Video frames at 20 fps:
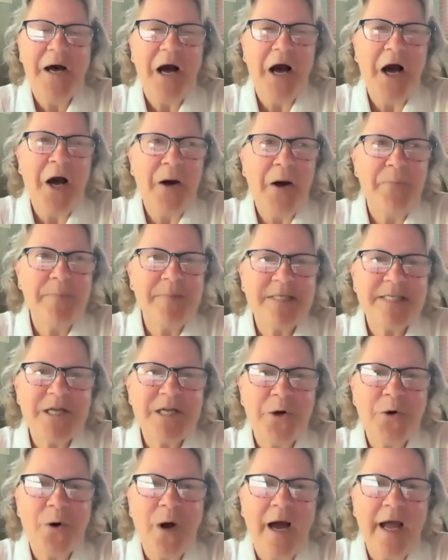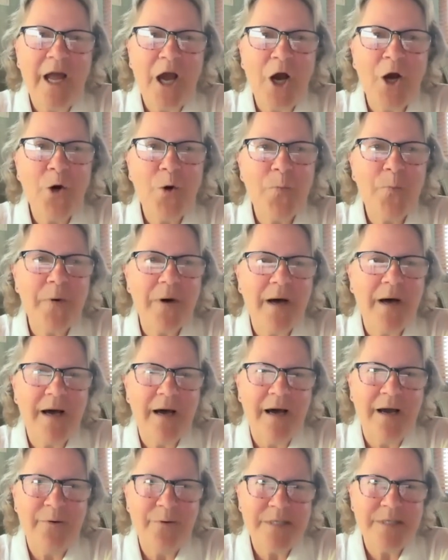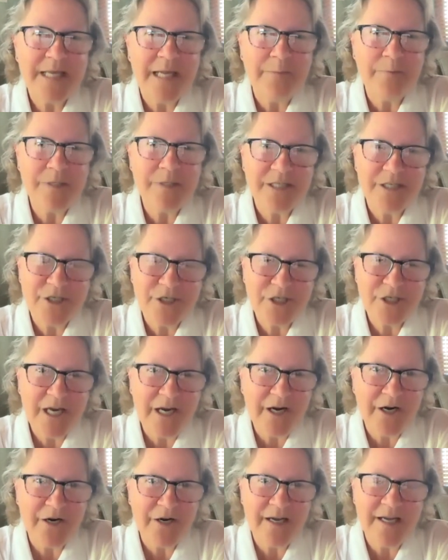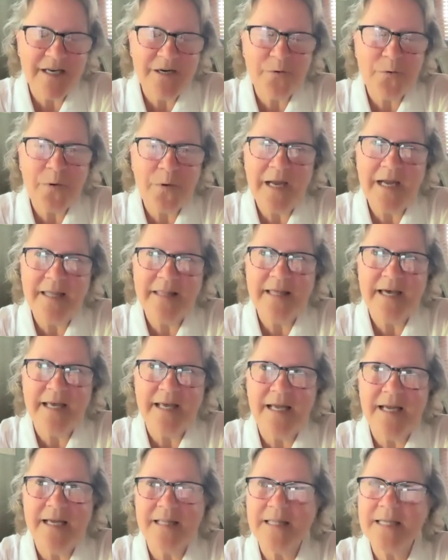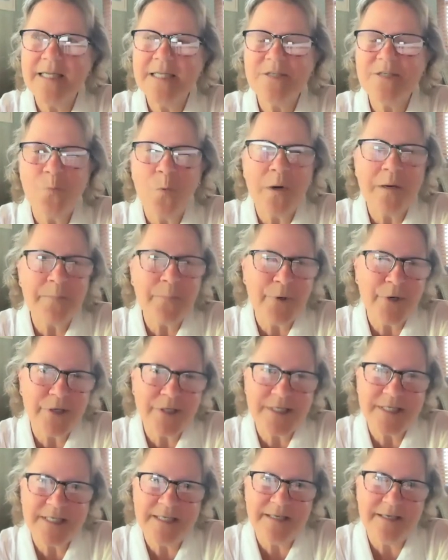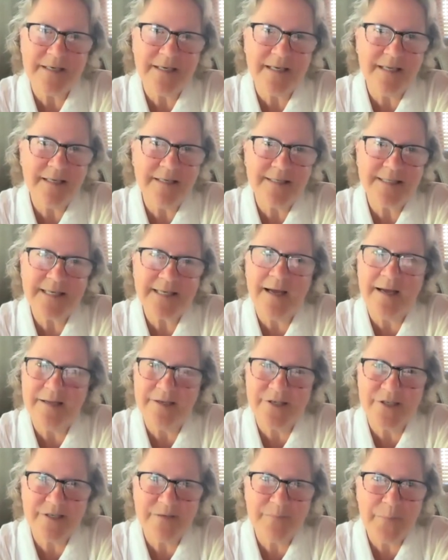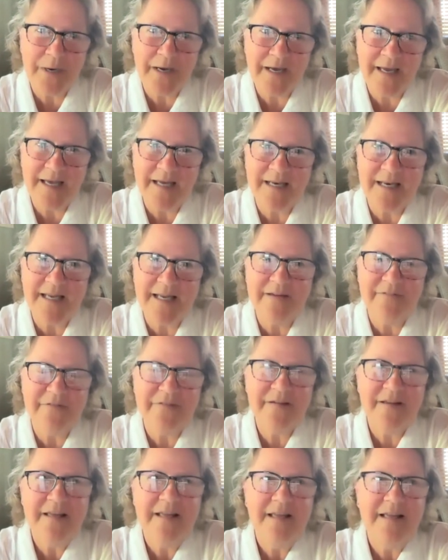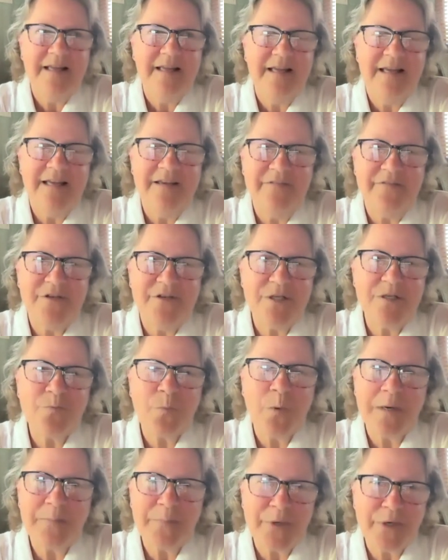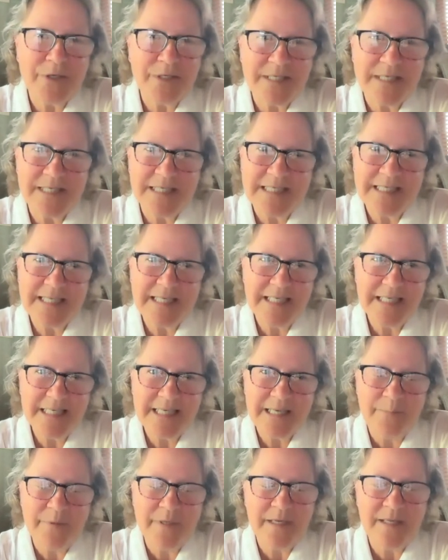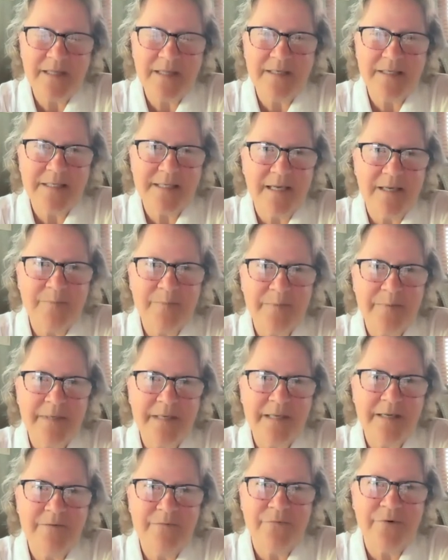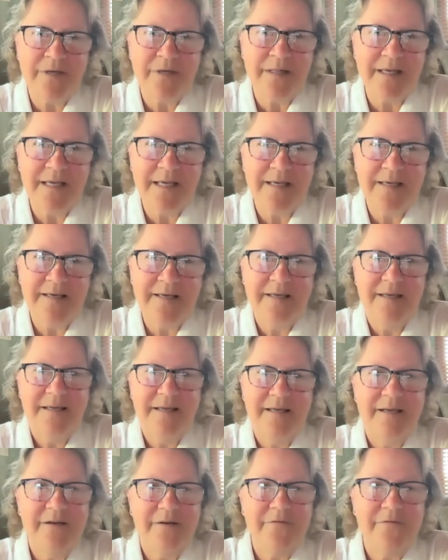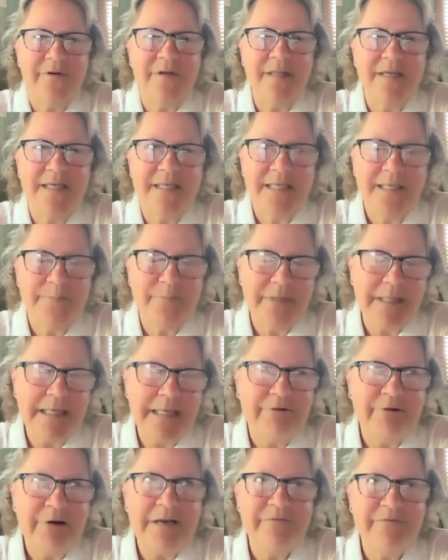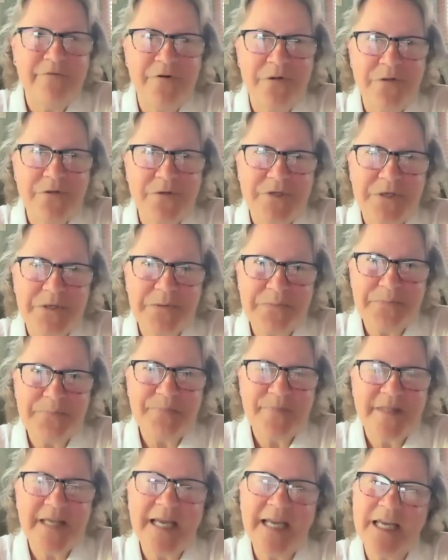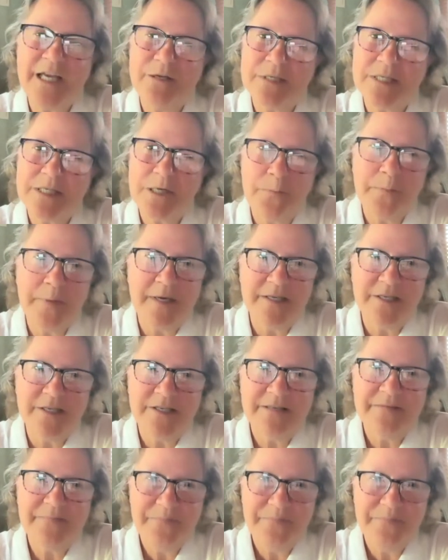Um, so I hope I was able to share in a way that at least one person is touched by it. If if just one person sees something this, I'd be really, really deeply grateful. So thank you so much.